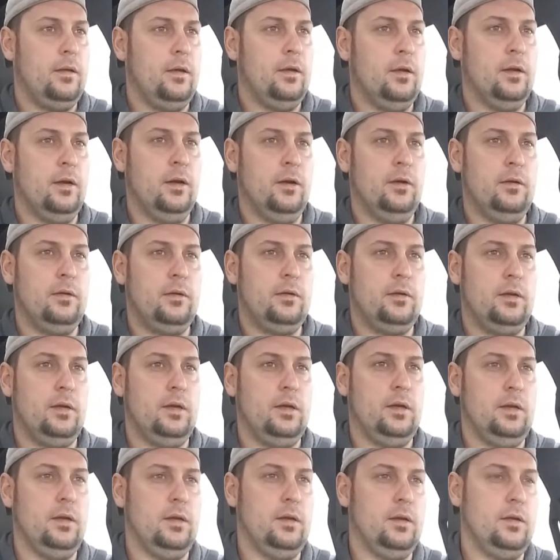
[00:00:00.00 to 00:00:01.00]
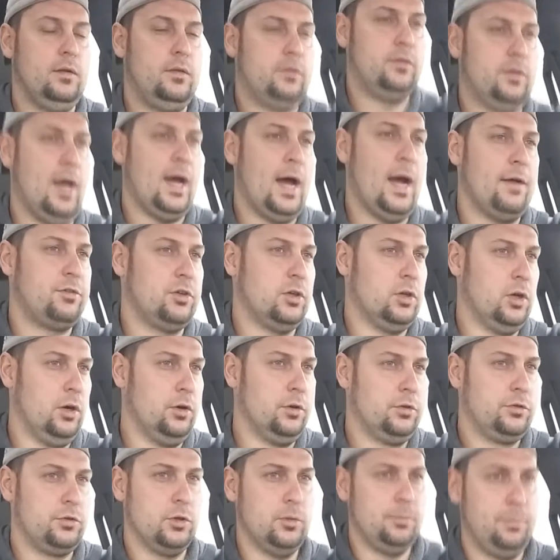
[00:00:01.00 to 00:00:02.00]
you know, to have to
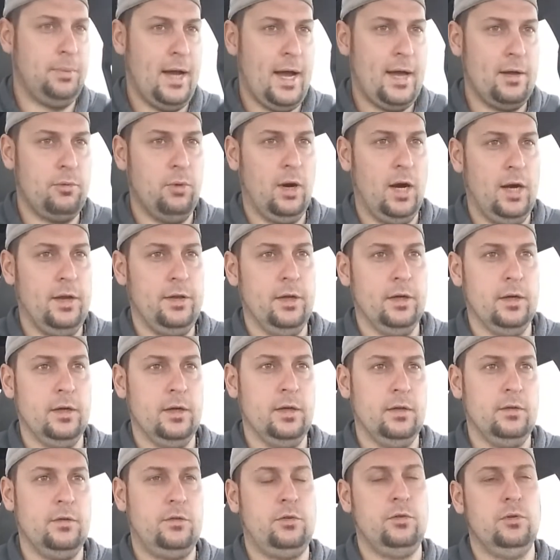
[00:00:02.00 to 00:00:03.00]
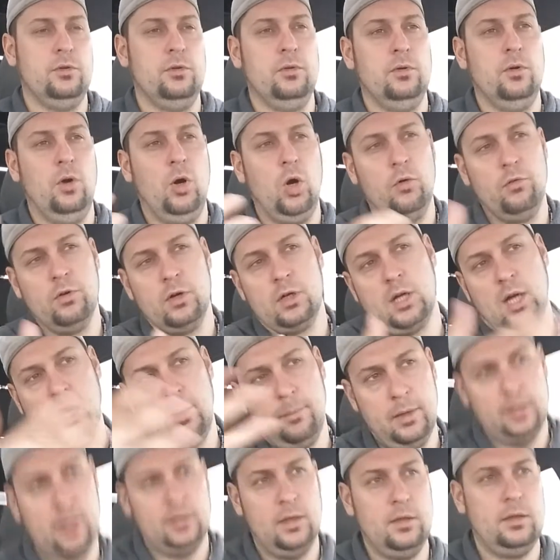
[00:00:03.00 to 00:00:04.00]
go through bad weather and to
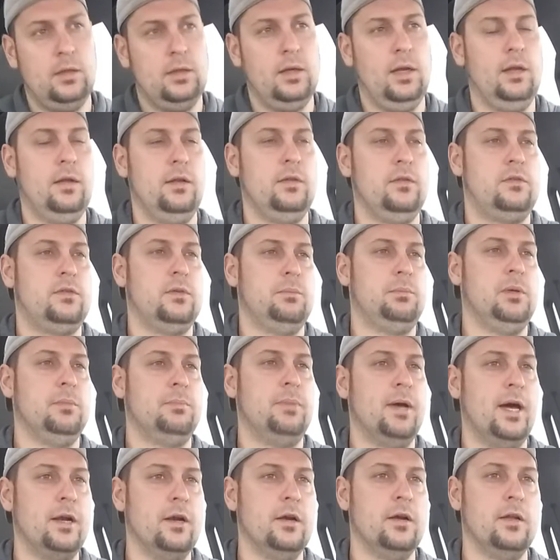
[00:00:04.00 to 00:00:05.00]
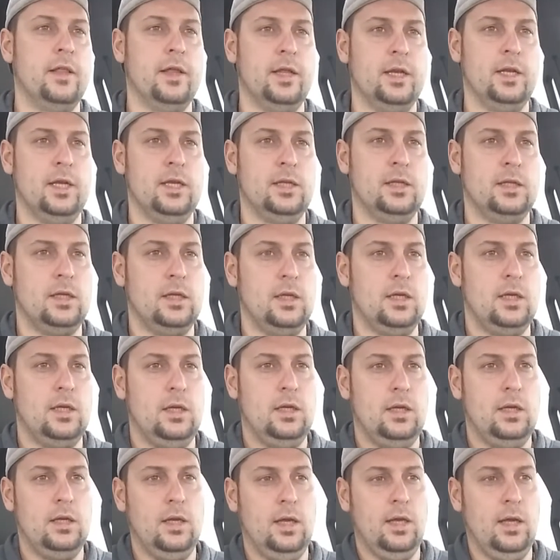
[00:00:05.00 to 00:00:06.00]
overcome it and to be better than it
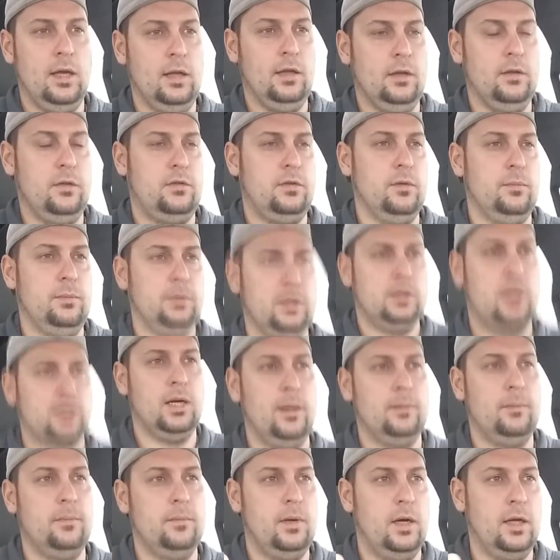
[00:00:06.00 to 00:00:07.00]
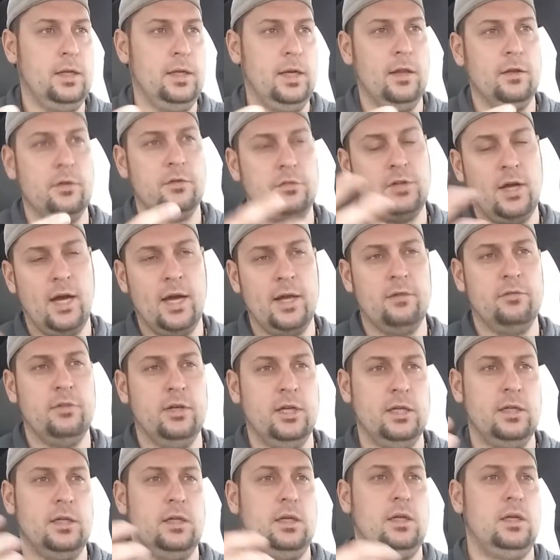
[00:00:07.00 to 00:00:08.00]
and to become on the other side of
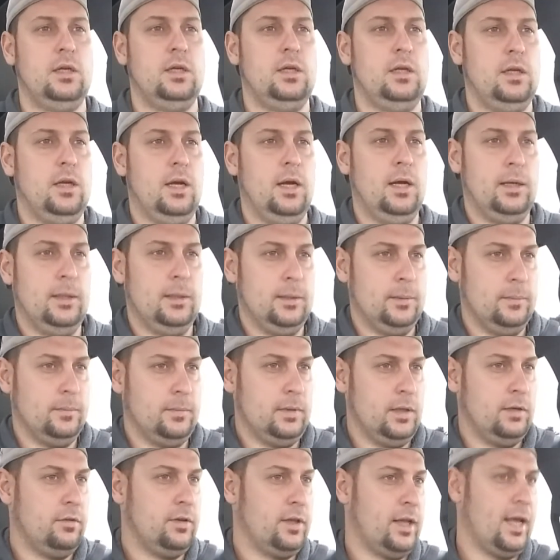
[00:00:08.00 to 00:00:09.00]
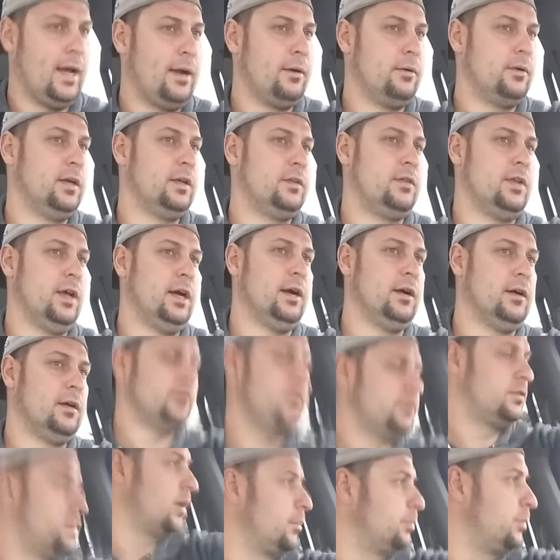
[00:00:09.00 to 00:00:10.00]
it, even that right there
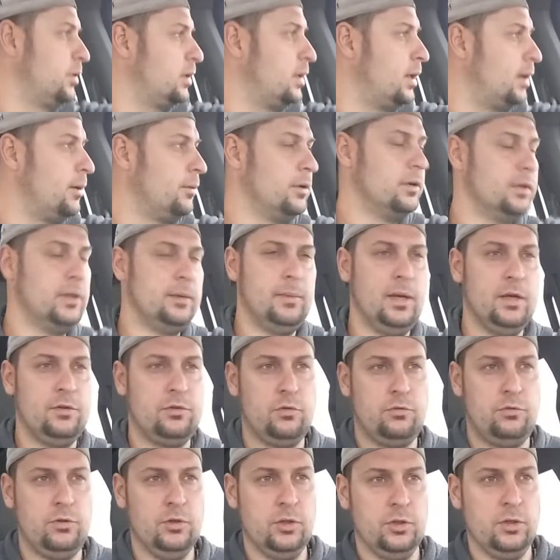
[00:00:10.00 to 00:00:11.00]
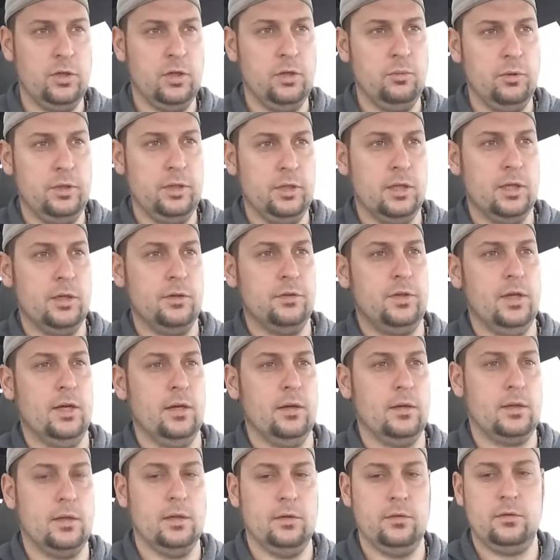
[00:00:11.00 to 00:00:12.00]
is something that really makes you feel good when you're out
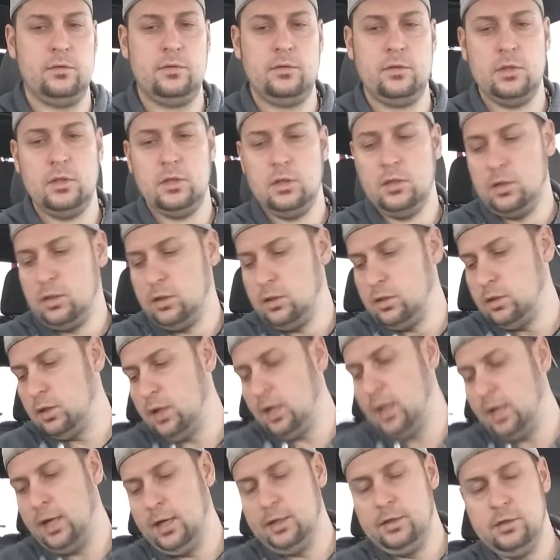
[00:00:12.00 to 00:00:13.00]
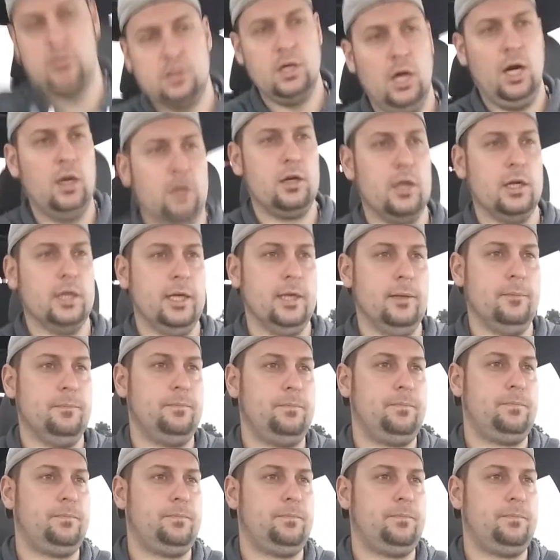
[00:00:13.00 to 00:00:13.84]
there, because you conquered it,